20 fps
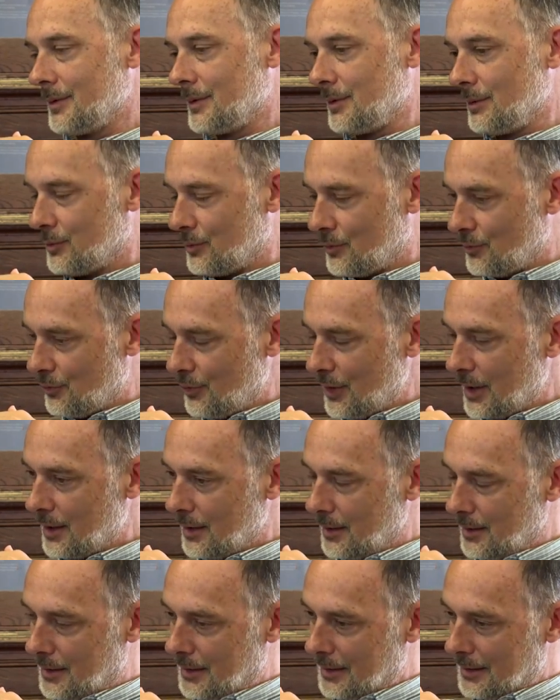could
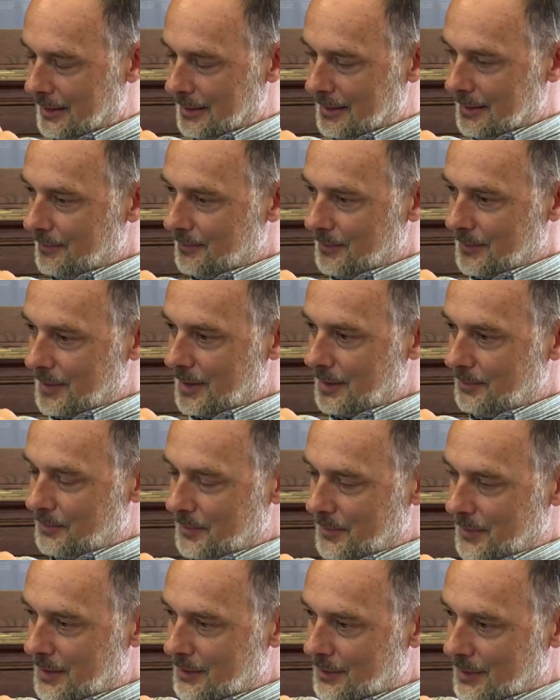trigger the,
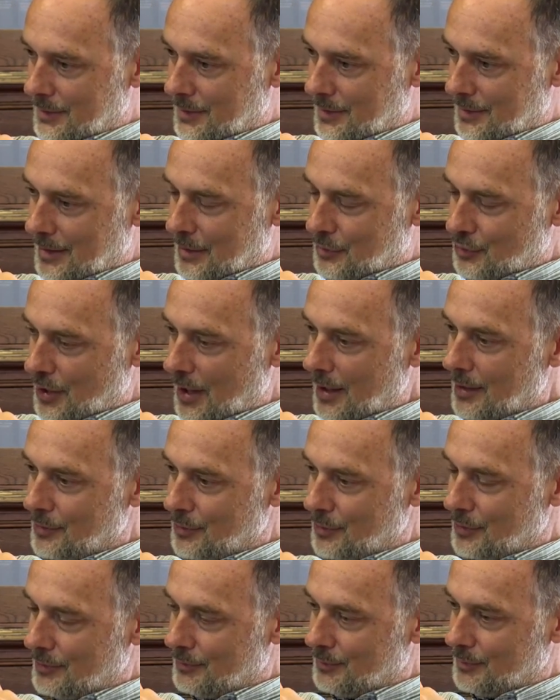the, the
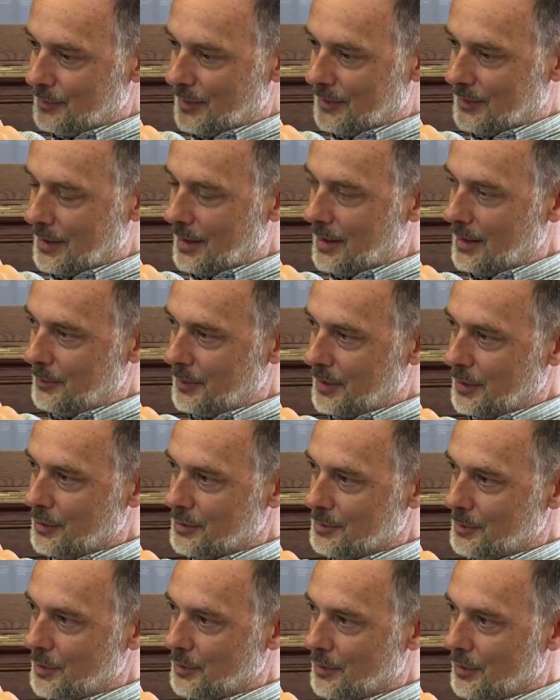change with time of the
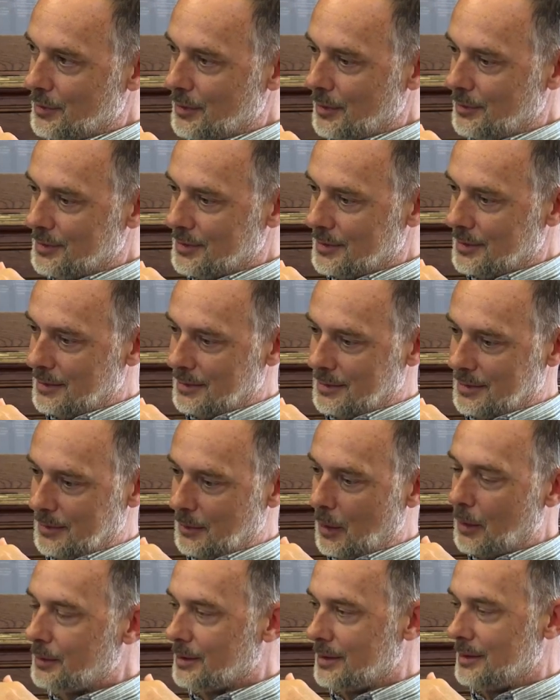cosmological constant to
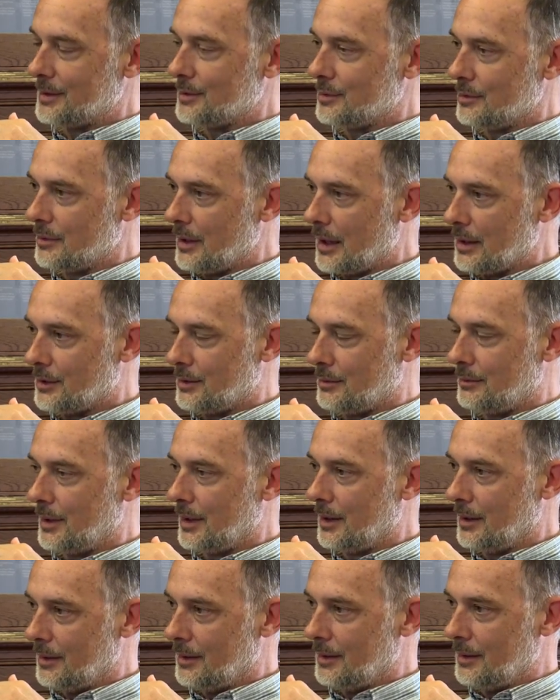alter its
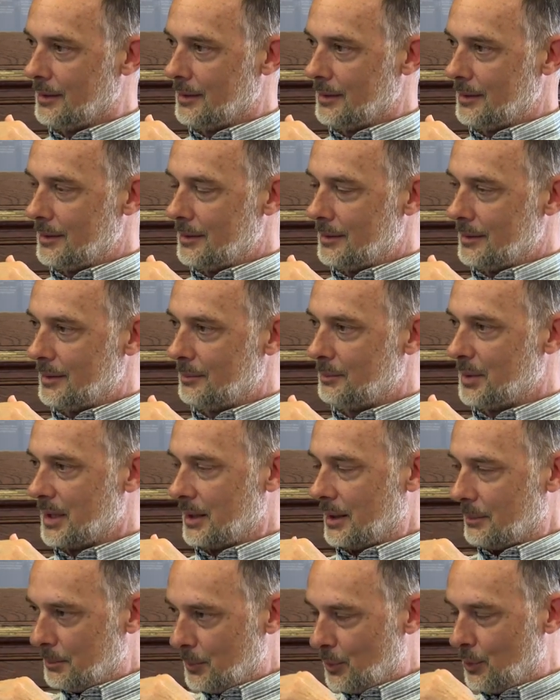trajectory and
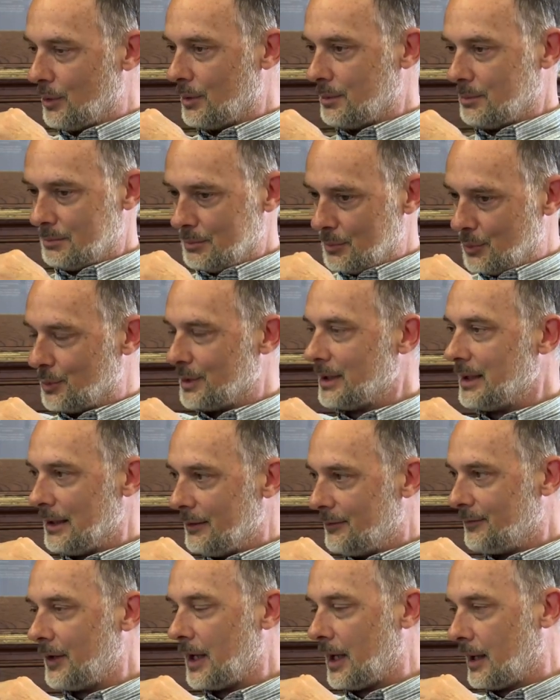become more, more nearly
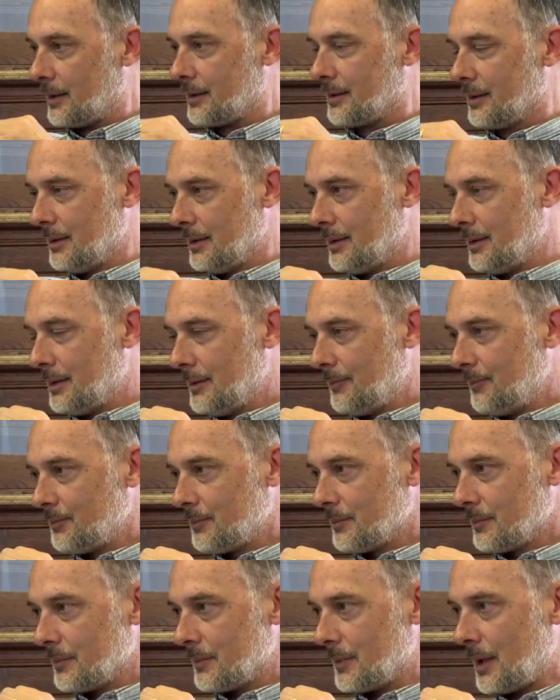flat,
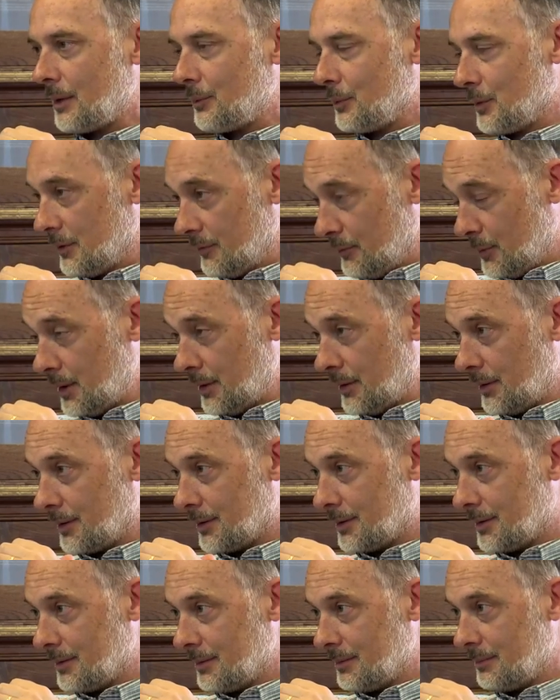that would have
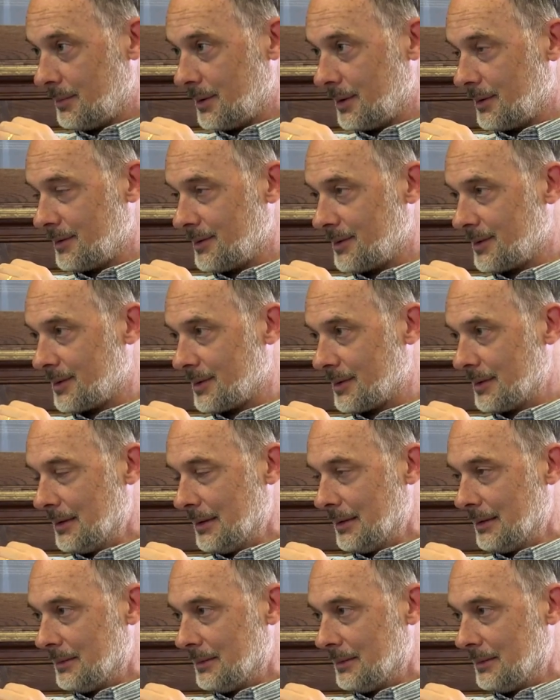worked because,